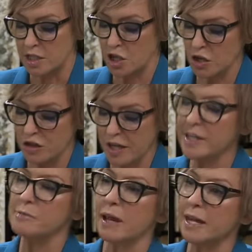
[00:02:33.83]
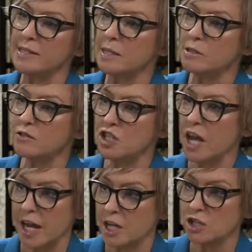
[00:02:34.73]
Do you think his plans seem to have
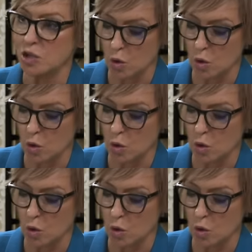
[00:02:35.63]
changed,